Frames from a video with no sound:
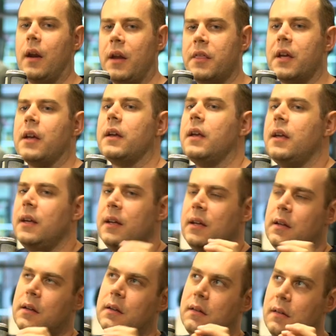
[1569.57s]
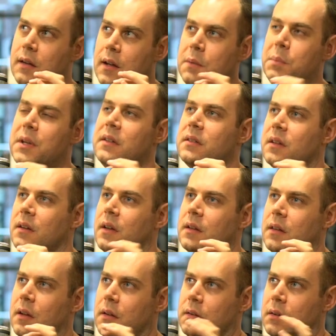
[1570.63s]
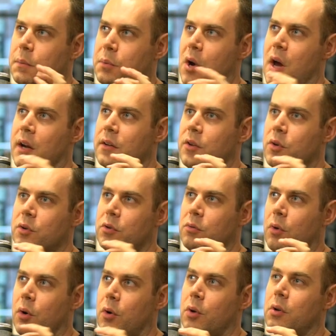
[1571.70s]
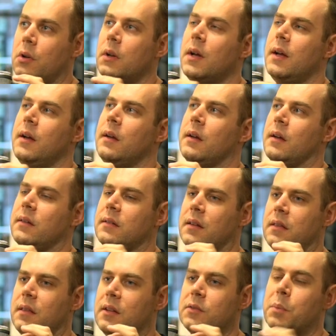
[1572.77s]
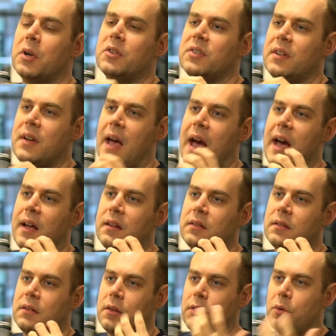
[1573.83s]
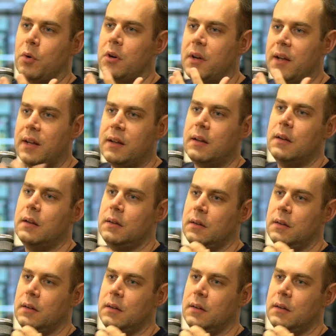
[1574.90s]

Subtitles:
And I think a key piece of like the product owner role is that this person has authority